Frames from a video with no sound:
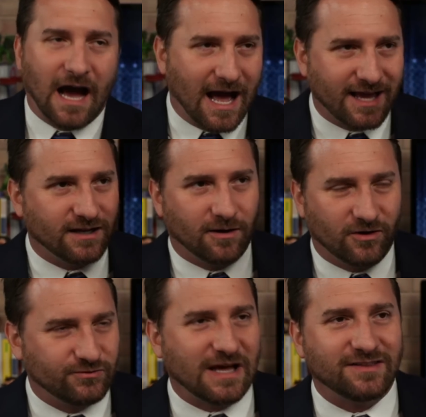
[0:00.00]
I had
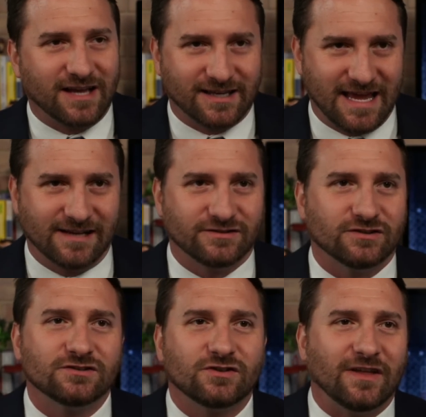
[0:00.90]
a flight that got
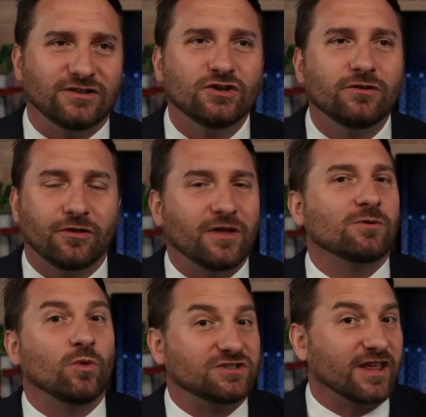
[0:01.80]
canceled, so they do the
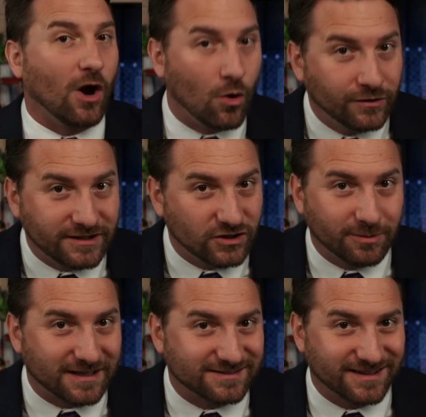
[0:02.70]
thing which they only do
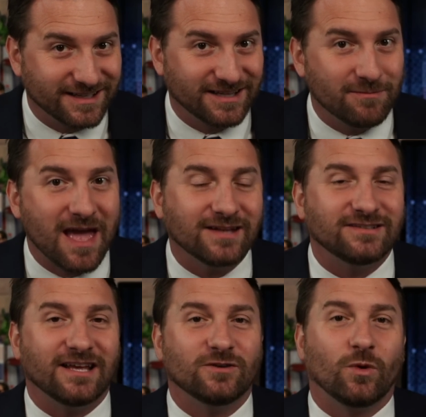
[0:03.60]
because it's legally
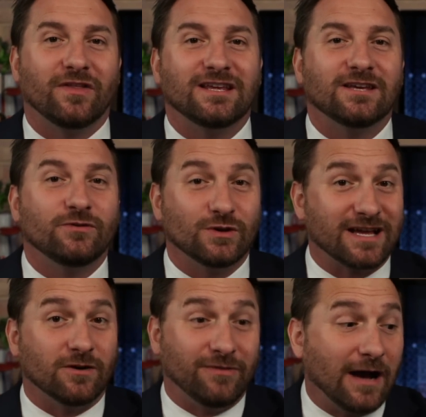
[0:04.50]
mandated, where they give you
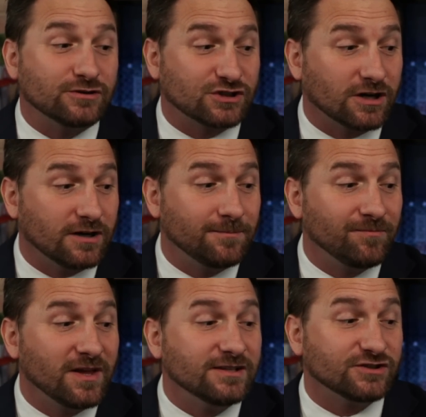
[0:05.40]
like a voucher
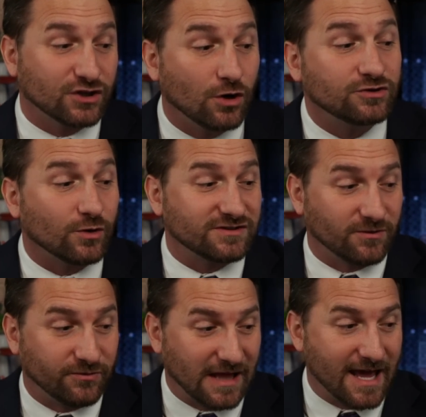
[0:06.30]
to go towards
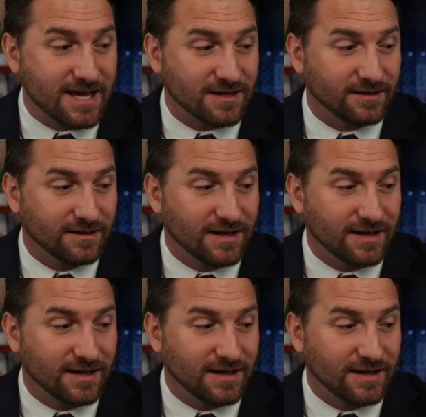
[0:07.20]
a flight,